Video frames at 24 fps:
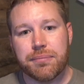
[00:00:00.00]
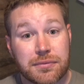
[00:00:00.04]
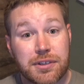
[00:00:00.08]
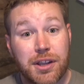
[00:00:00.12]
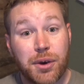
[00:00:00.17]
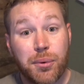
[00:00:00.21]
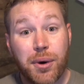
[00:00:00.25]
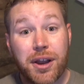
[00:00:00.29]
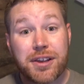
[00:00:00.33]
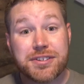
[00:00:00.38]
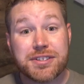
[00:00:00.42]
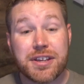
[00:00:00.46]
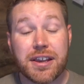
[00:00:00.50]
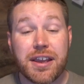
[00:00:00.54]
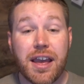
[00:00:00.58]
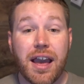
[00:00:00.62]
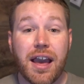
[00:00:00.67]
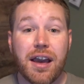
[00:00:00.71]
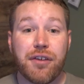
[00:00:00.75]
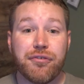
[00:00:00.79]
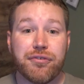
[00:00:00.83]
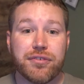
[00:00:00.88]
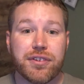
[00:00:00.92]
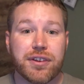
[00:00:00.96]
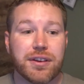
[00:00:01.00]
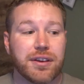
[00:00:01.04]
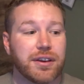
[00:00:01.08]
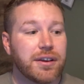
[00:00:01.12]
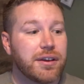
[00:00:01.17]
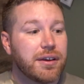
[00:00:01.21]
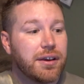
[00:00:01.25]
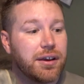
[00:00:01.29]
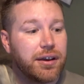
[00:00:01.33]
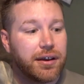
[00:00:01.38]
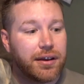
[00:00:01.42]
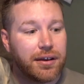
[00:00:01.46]
Now when I say heft,
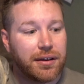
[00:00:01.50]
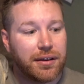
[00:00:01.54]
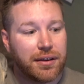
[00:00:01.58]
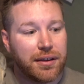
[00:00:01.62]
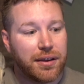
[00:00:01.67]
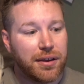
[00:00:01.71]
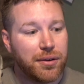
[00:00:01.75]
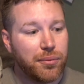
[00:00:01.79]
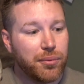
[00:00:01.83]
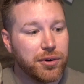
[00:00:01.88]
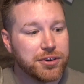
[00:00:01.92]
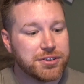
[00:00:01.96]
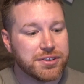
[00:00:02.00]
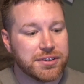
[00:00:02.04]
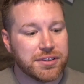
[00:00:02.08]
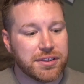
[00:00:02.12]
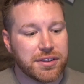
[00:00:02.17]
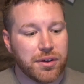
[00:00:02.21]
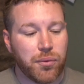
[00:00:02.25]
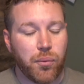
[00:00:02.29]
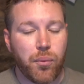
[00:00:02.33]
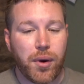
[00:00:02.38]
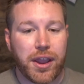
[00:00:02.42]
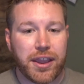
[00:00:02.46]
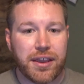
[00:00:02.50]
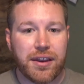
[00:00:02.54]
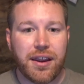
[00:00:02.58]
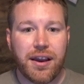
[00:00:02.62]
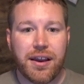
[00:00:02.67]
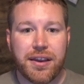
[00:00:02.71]
it wasn't the weight